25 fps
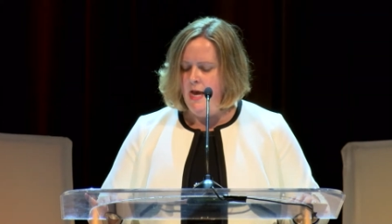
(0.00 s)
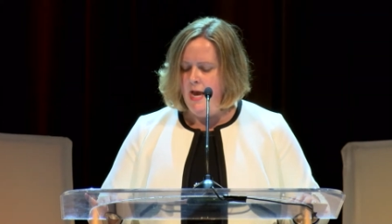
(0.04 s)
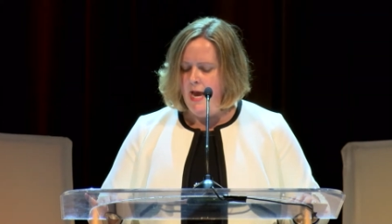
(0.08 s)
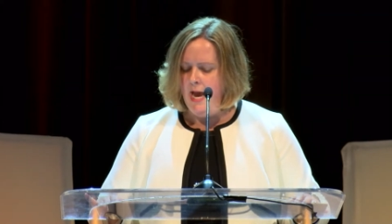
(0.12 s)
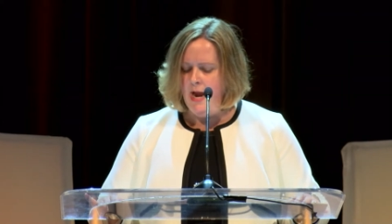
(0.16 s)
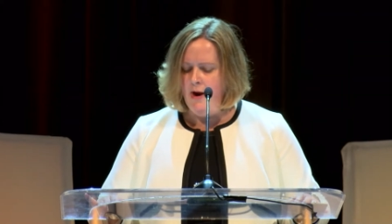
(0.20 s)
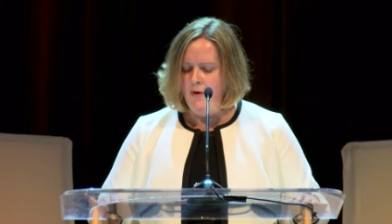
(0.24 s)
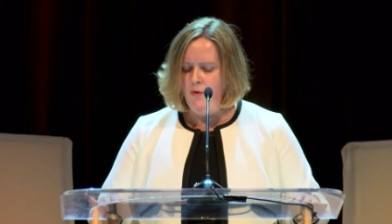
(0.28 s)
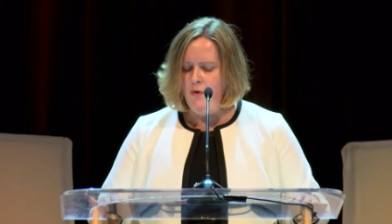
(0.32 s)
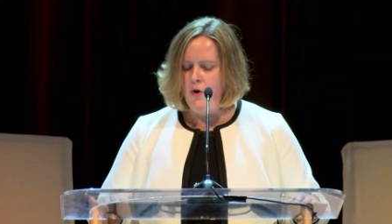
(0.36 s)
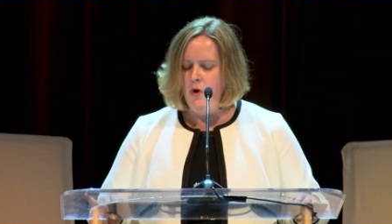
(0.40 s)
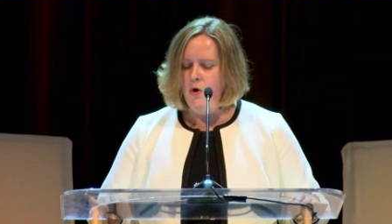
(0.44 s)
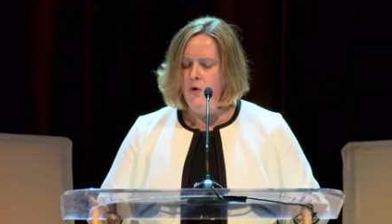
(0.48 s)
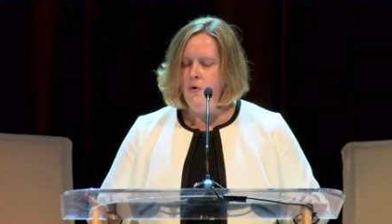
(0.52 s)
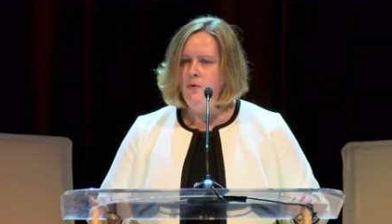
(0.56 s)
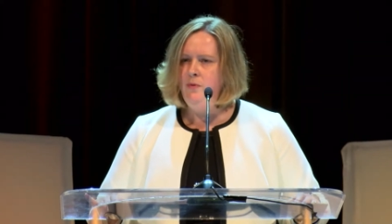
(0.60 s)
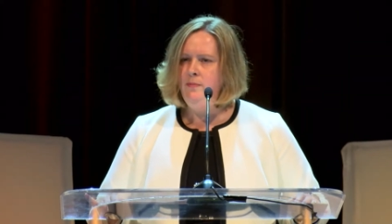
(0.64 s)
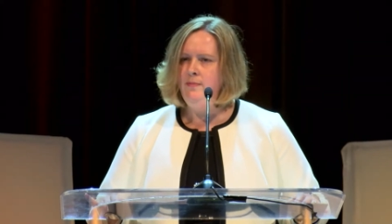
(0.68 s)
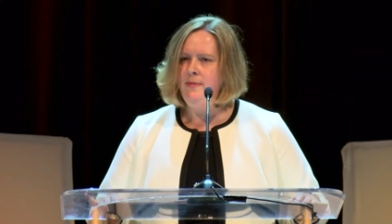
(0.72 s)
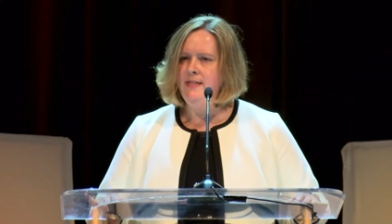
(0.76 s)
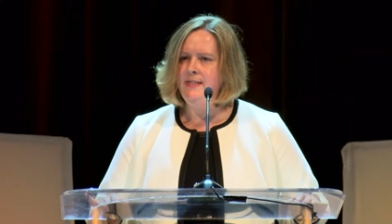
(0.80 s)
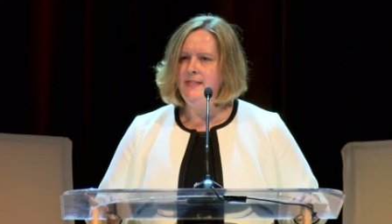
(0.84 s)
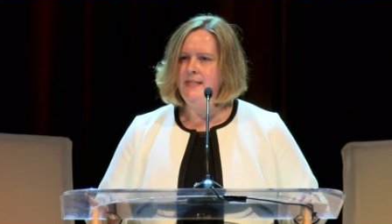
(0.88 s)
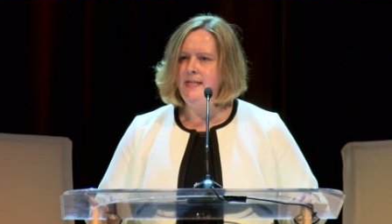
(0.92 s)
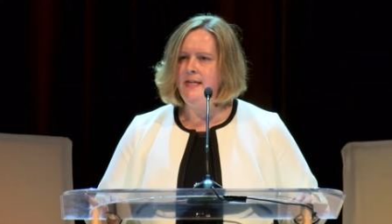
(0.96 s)
our own
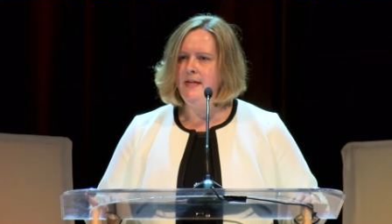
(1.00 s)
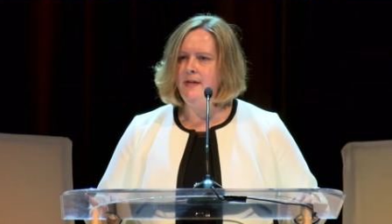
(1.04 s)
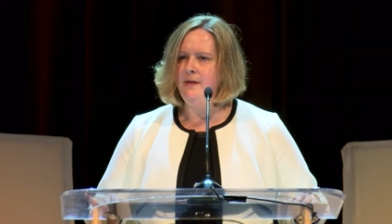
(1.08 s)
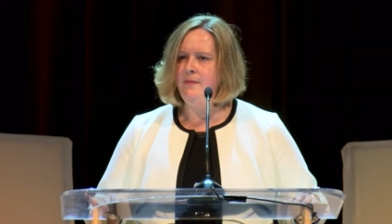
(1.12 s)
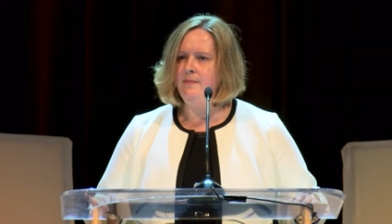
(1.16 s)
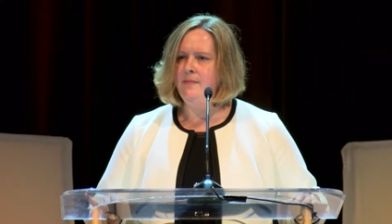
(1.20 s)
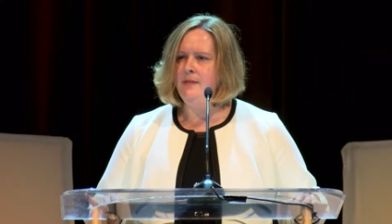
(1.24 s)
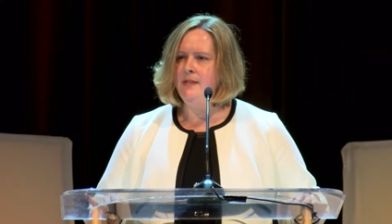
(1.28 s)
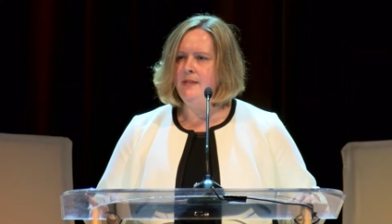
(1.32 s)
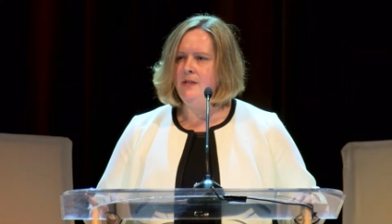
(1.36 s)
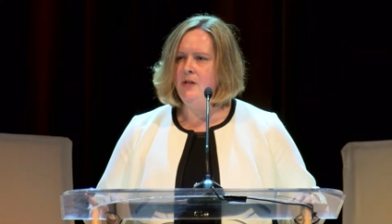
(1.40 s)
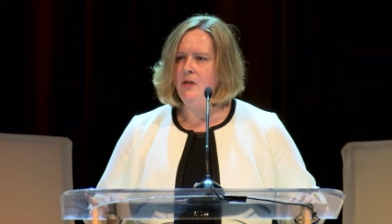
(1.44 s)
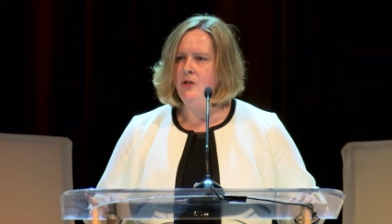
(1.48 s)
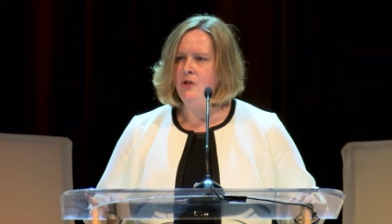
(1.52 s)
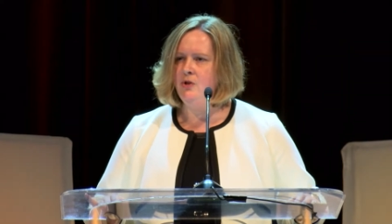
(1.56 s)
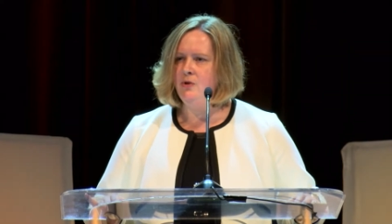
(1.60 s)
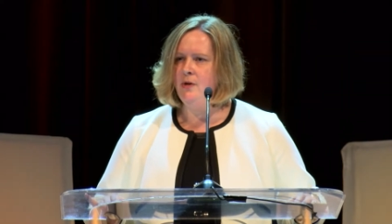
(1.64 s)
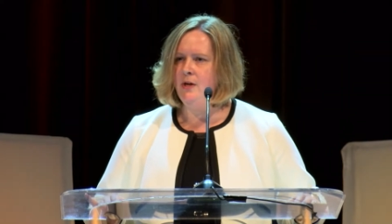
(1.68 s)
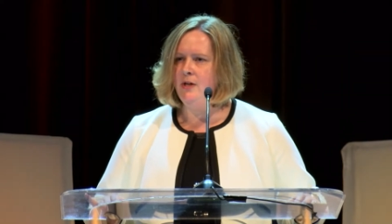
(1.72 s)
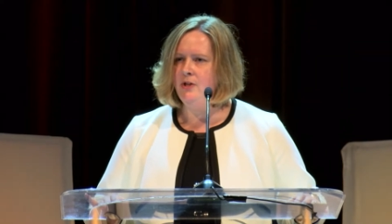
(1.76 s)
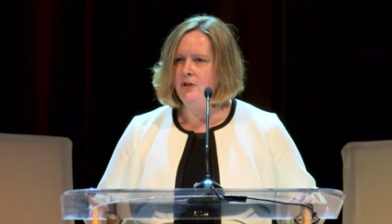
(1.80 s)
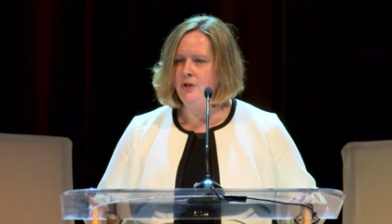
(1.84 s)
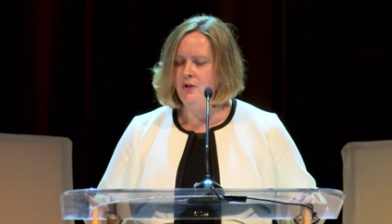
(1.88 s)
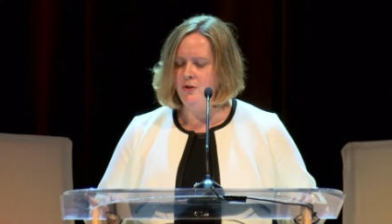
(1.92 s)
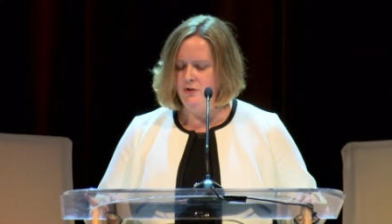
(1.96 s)
museums,
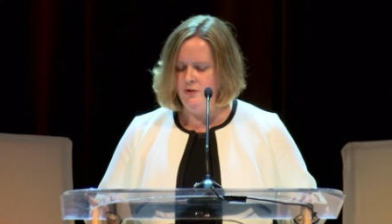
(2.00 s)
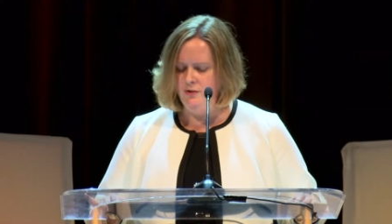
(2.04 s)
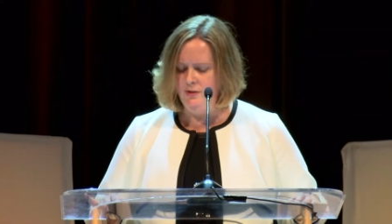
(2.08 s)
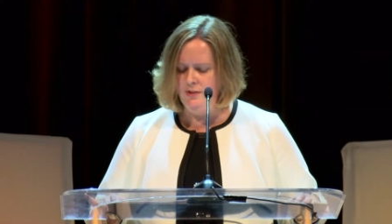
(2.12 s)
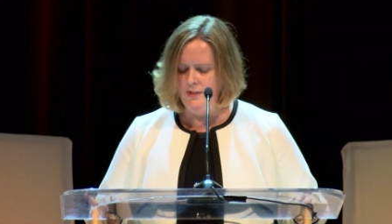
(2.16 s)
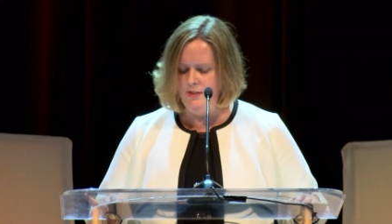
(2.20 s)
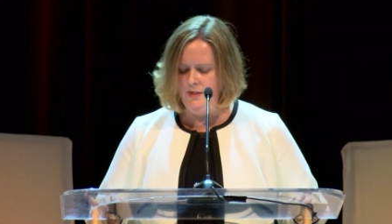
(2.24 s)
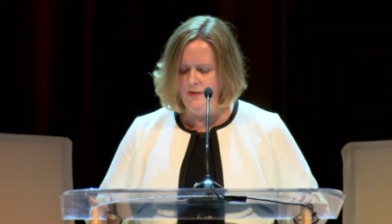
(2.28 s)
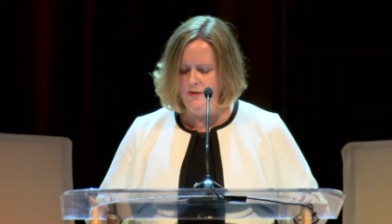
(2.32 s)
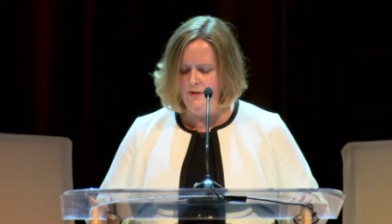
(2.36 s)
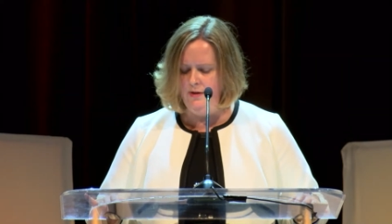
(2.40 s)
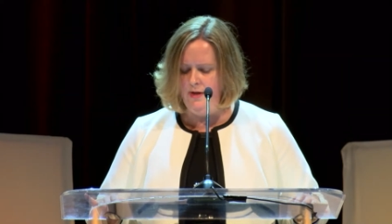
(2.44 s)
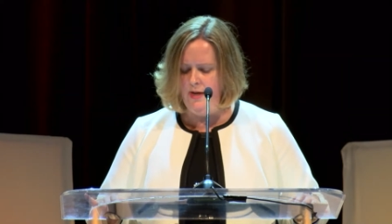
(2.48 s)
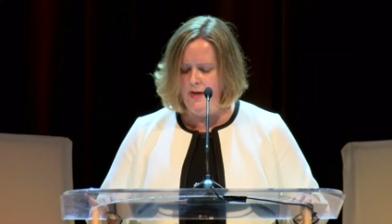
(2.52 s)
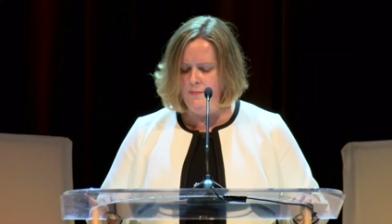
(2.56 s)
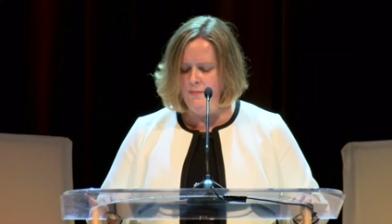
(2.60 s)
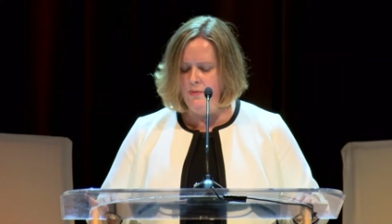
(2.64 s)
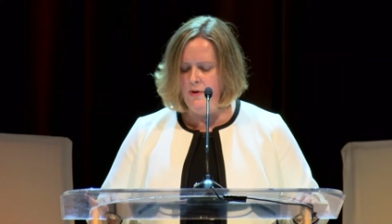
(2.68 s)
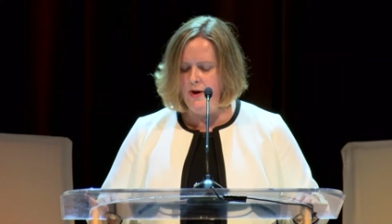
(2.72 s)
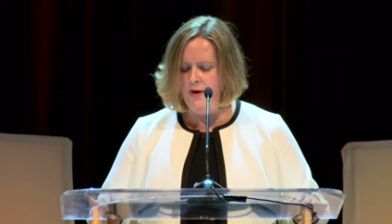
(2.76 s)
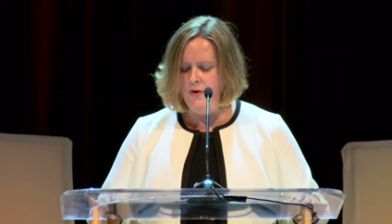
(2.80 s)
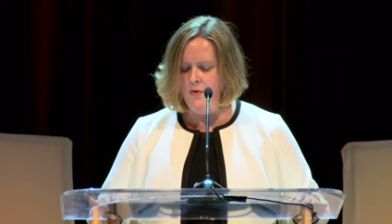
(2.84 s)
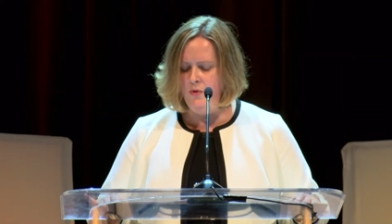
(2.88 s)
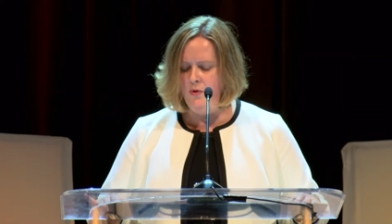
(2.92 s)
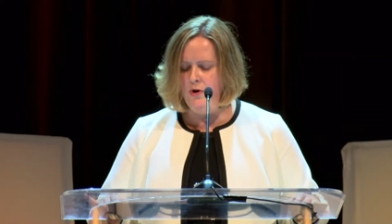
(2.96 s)
structures, and
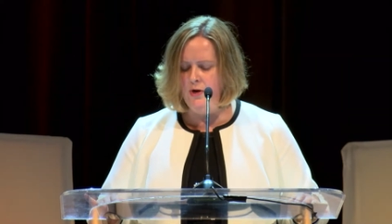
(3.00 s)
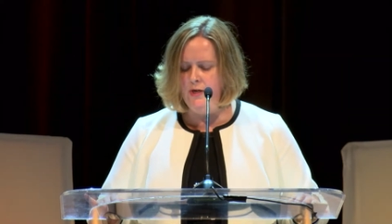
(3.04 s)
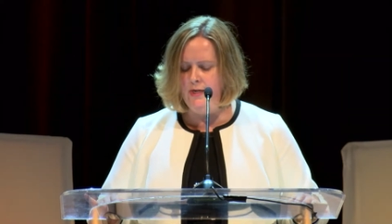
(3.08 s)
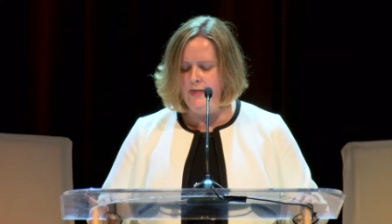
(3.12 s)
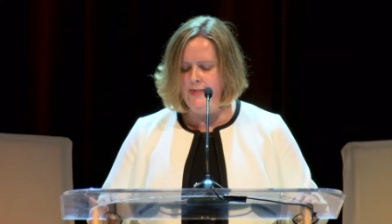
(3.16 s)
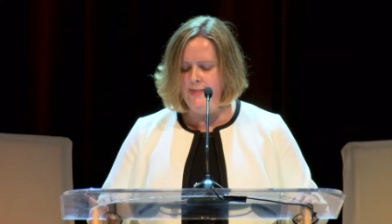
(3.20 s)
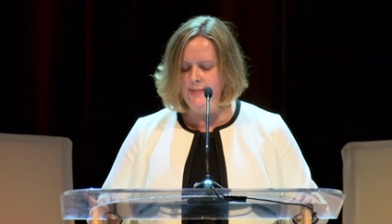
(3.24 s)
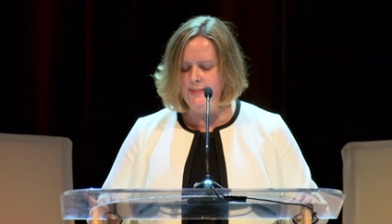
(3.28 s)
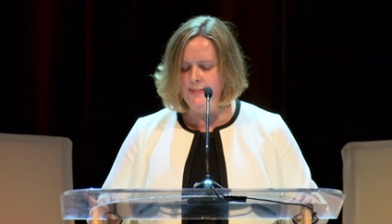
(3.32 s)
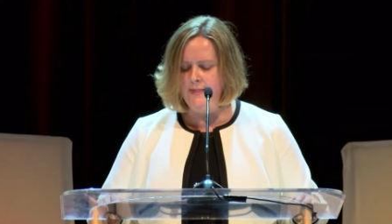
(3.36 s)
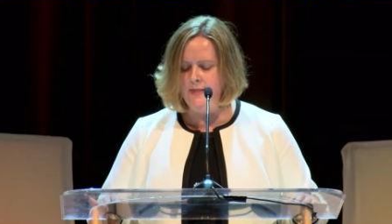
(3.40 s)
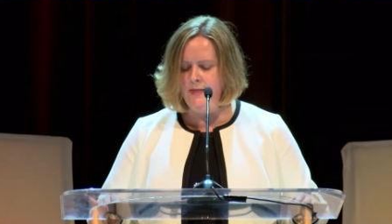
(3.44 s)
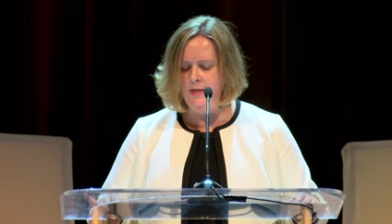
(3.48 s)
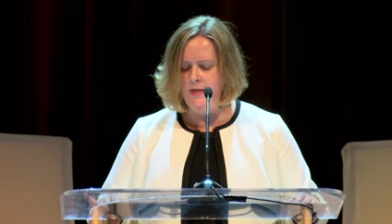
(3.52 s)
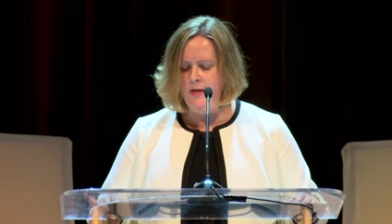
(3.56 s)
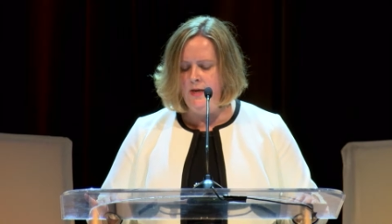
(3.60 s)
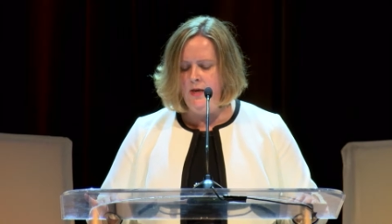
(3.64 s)
priorities.